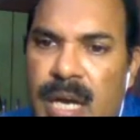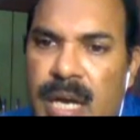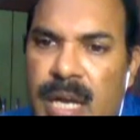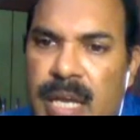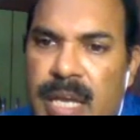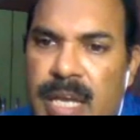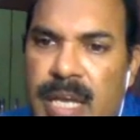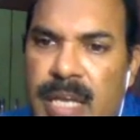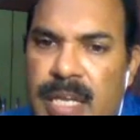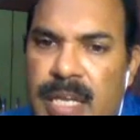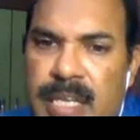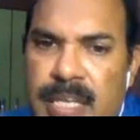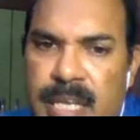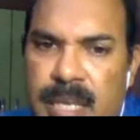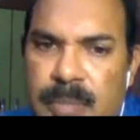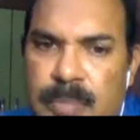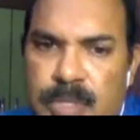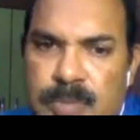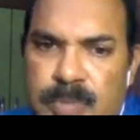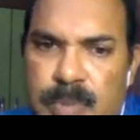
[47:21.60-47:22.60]
Uh, a
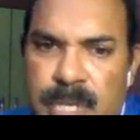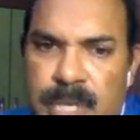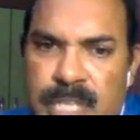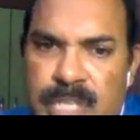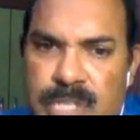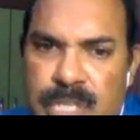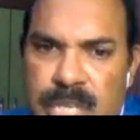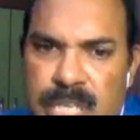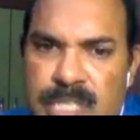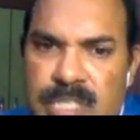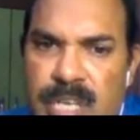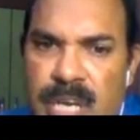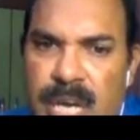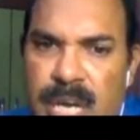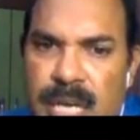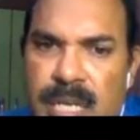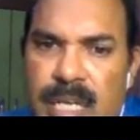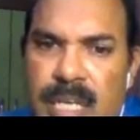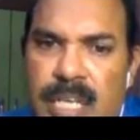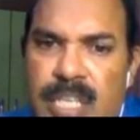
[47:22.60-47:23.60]
clinical prospectus says
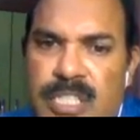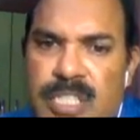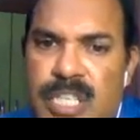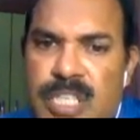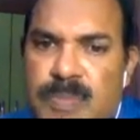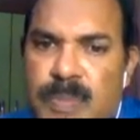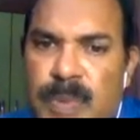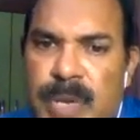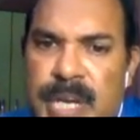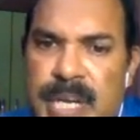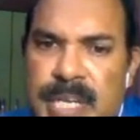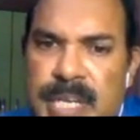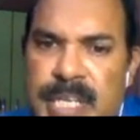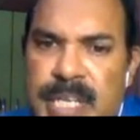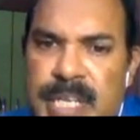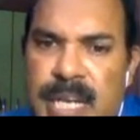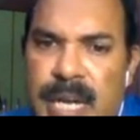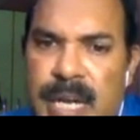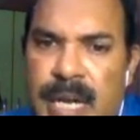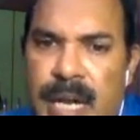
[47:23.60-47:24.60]
that the
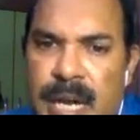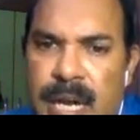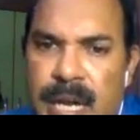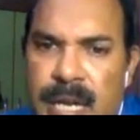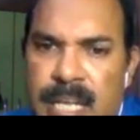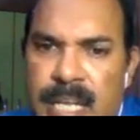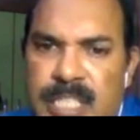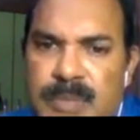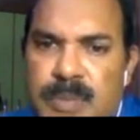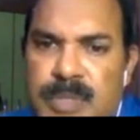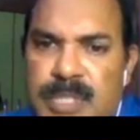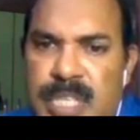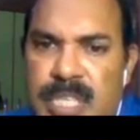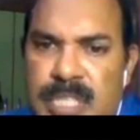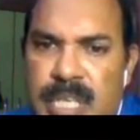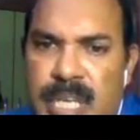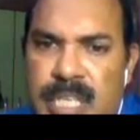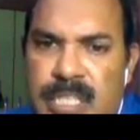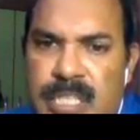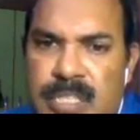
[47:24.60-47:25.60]
splinting and hand
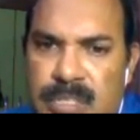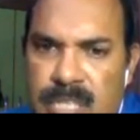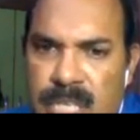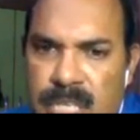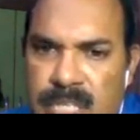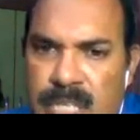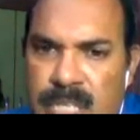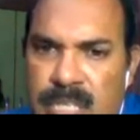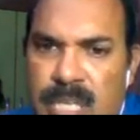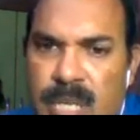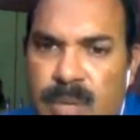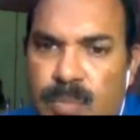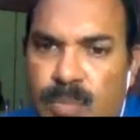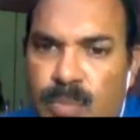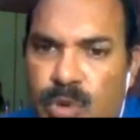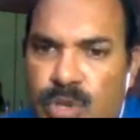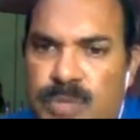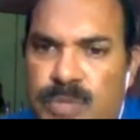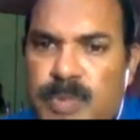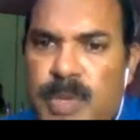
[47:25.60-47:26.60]
exercises are
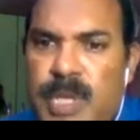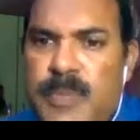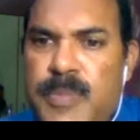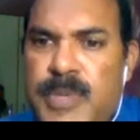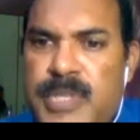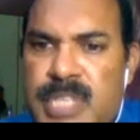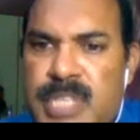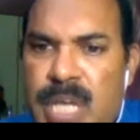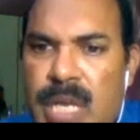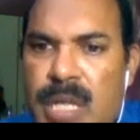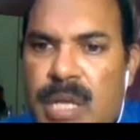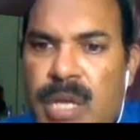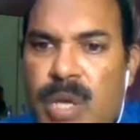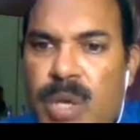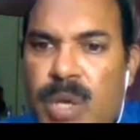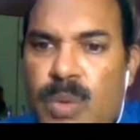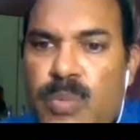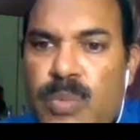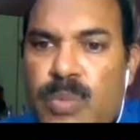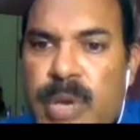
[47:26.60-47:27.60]
most beneficial
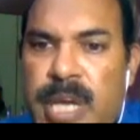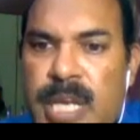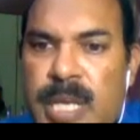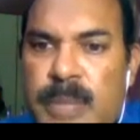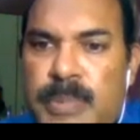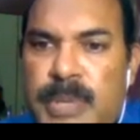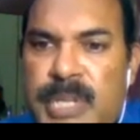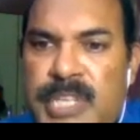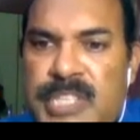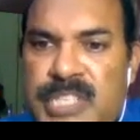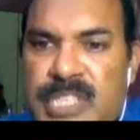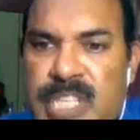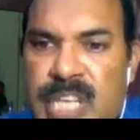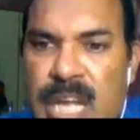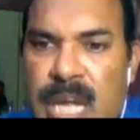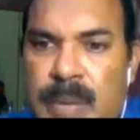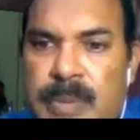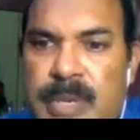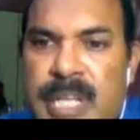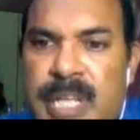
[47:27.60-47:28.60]
when
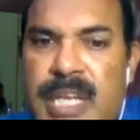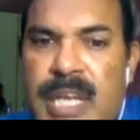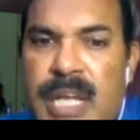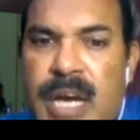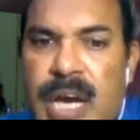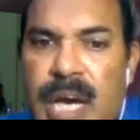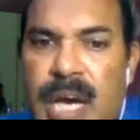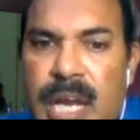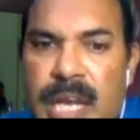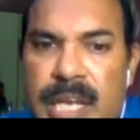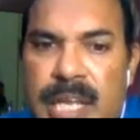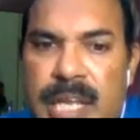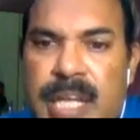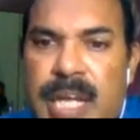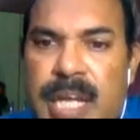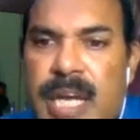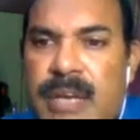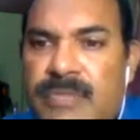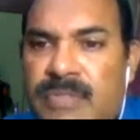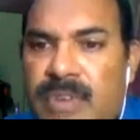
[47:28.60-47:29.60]
prescribed in
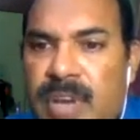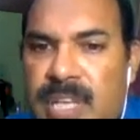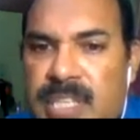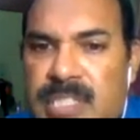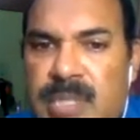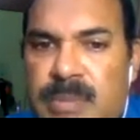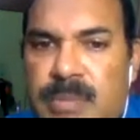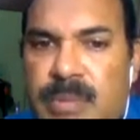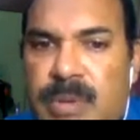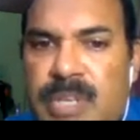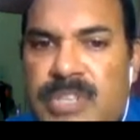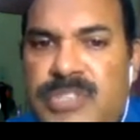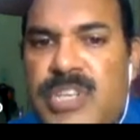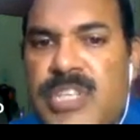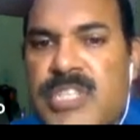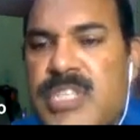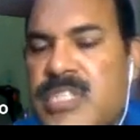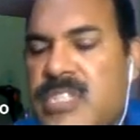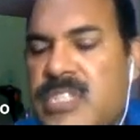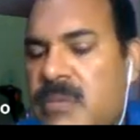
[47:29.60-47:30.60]
early and flexible
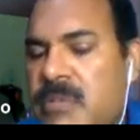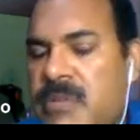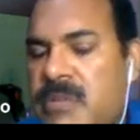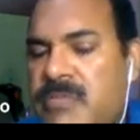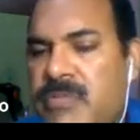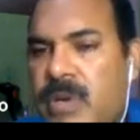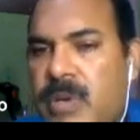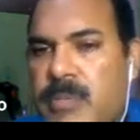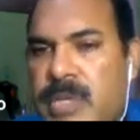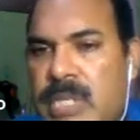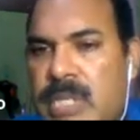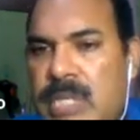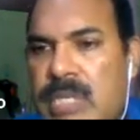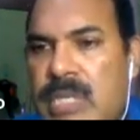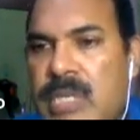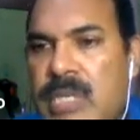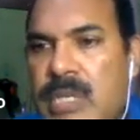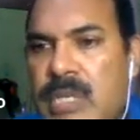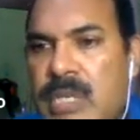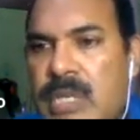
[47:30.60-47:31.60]
stages of
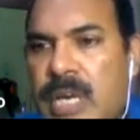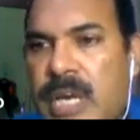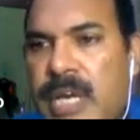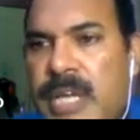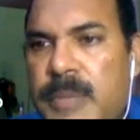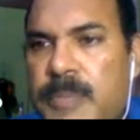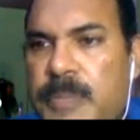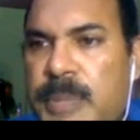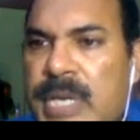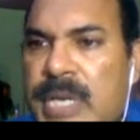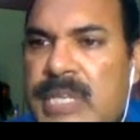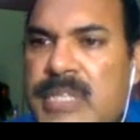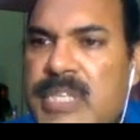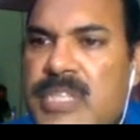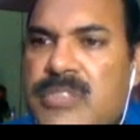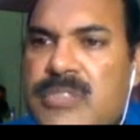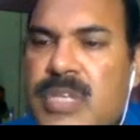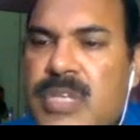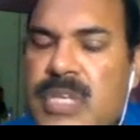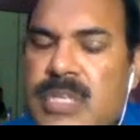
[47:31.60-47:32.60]
deformity. I repeat
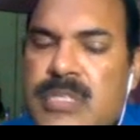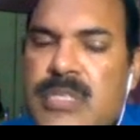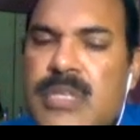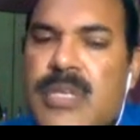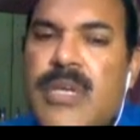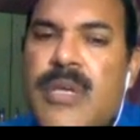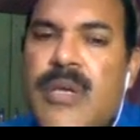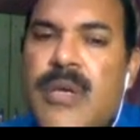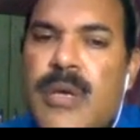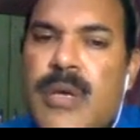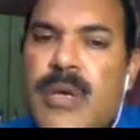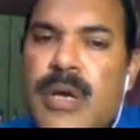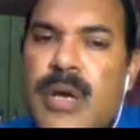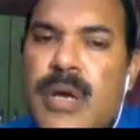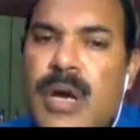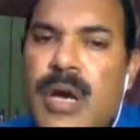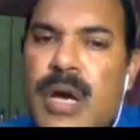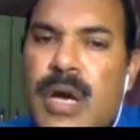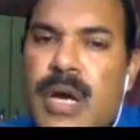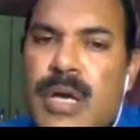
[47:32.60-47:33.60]
these things.
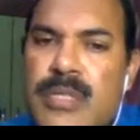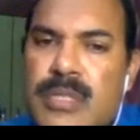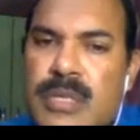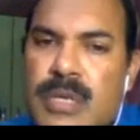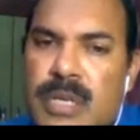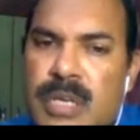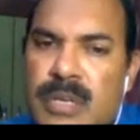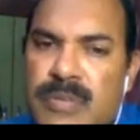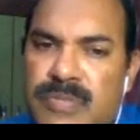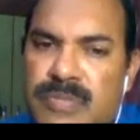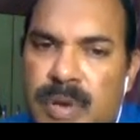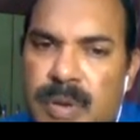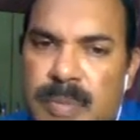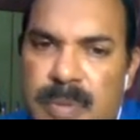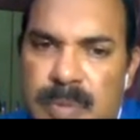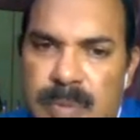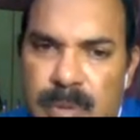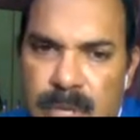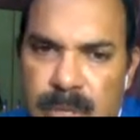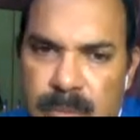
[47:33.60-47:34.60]
Uh, the
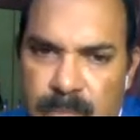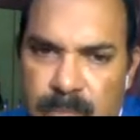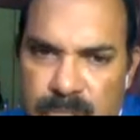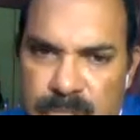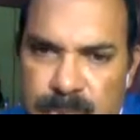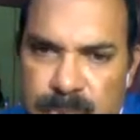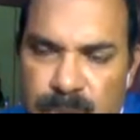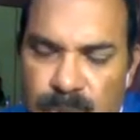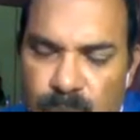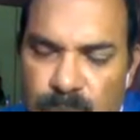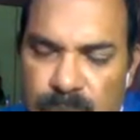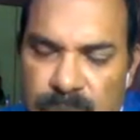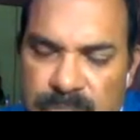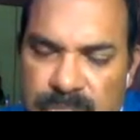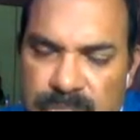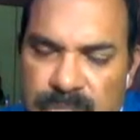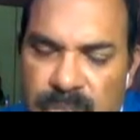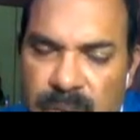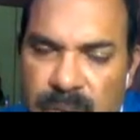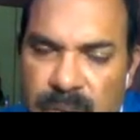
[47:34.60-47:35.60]
deformity must be
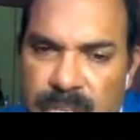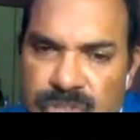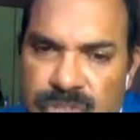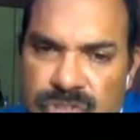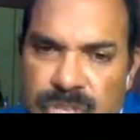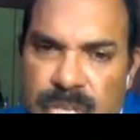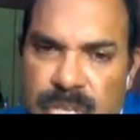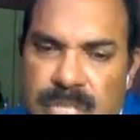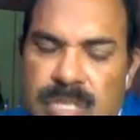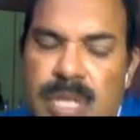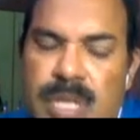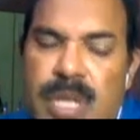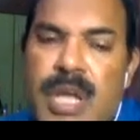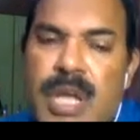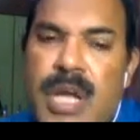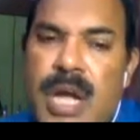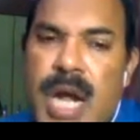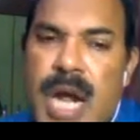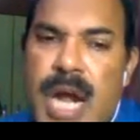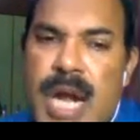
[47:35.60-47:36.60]
noticed in the early stage
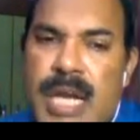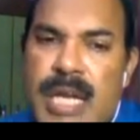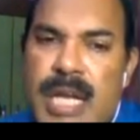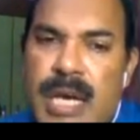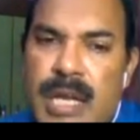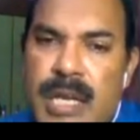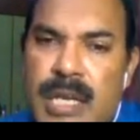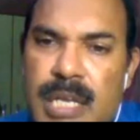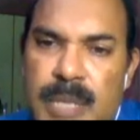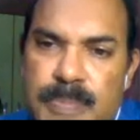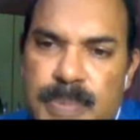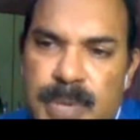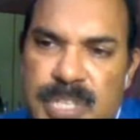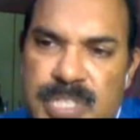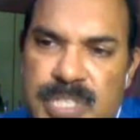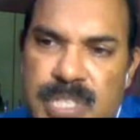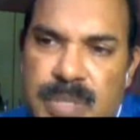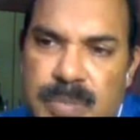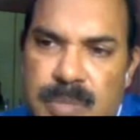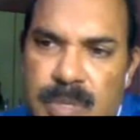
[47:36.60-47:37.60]
and early
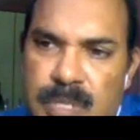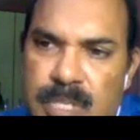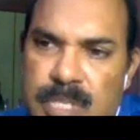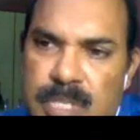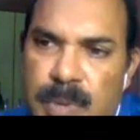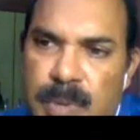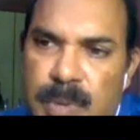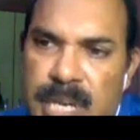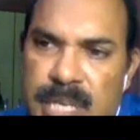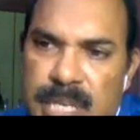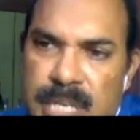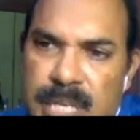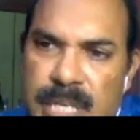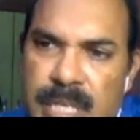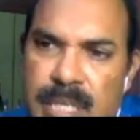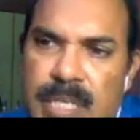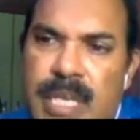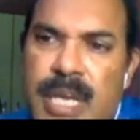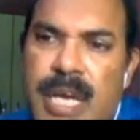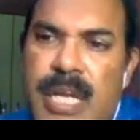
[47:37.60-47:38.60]
prescription of
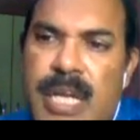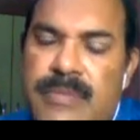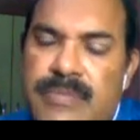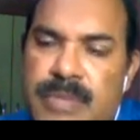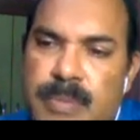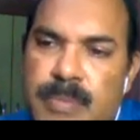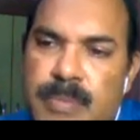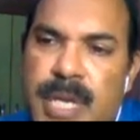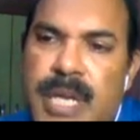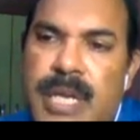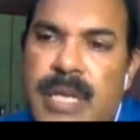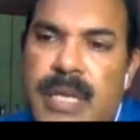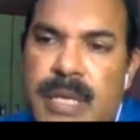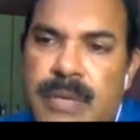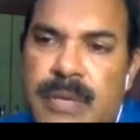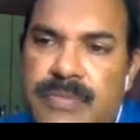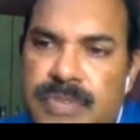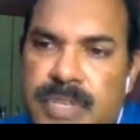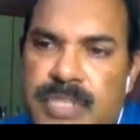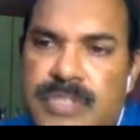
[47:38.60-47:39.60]
splinting can prevent
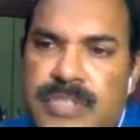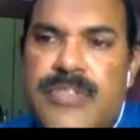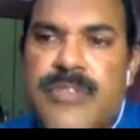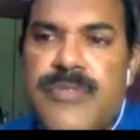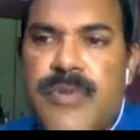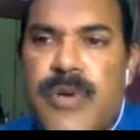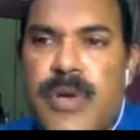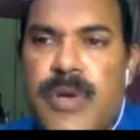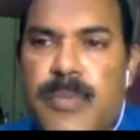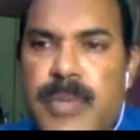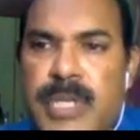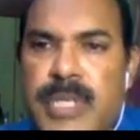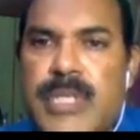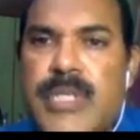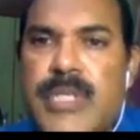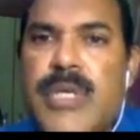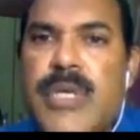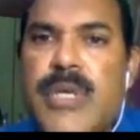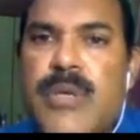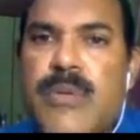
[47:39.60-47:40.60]
a fixed
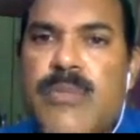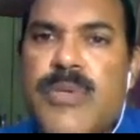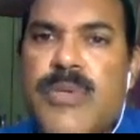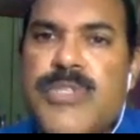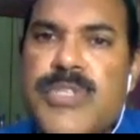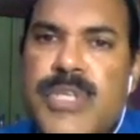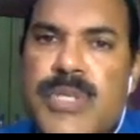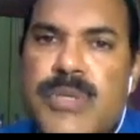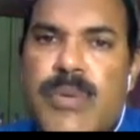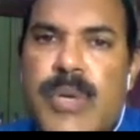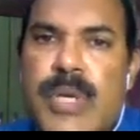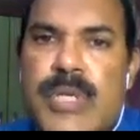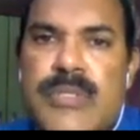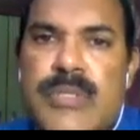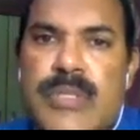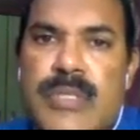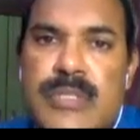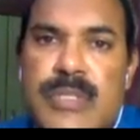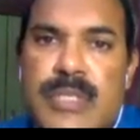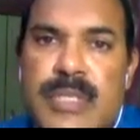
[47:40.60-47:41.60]
deformity which
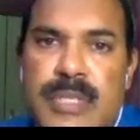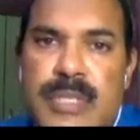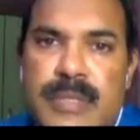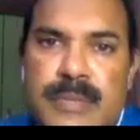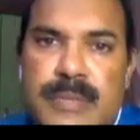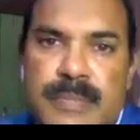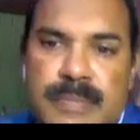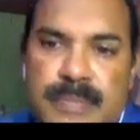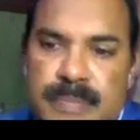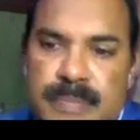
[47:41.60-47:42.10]
requires surgery.